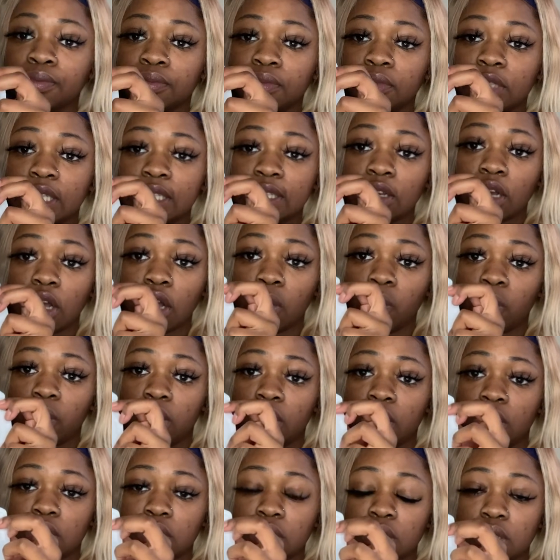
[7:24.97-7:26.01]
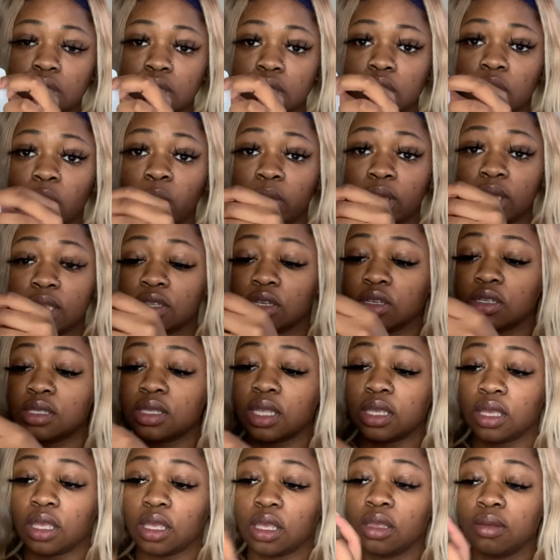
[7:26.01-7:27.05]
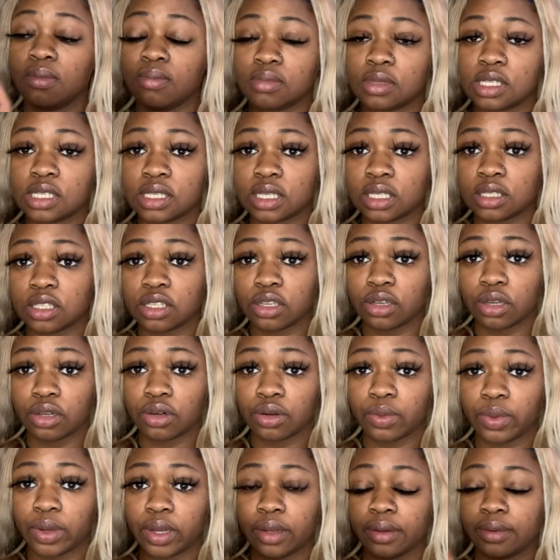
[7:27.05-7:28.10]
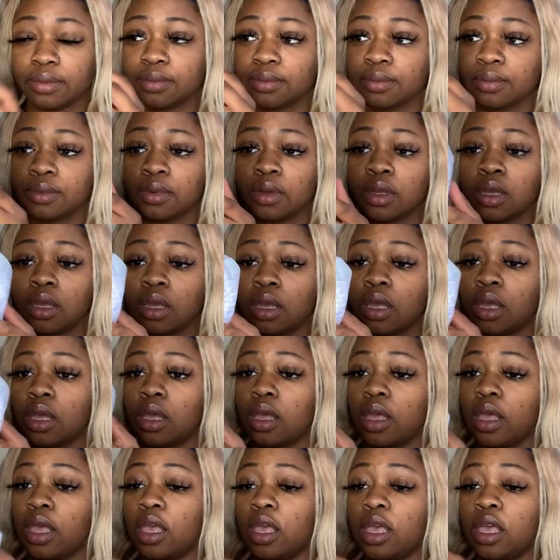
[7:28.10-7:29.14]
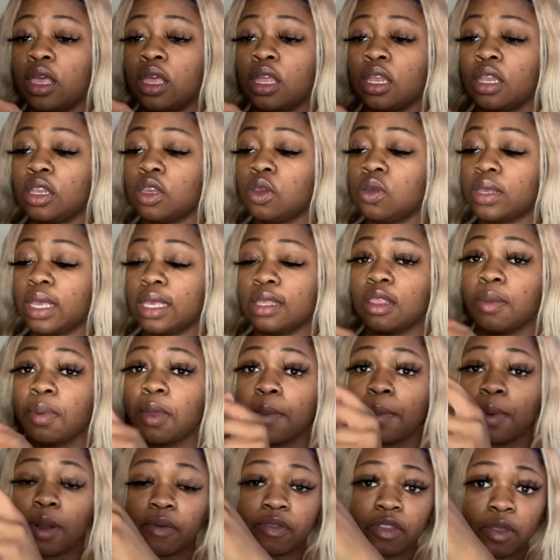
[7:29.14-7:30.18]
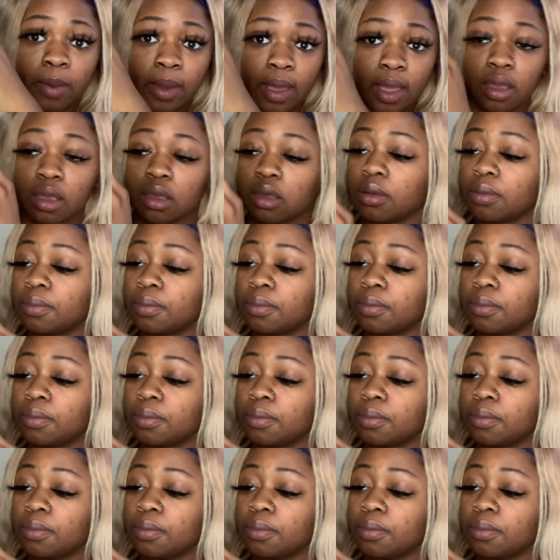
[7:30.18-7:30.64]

These are called wings. The wings are sticky to stick to your underwear. And you take the paper off the back.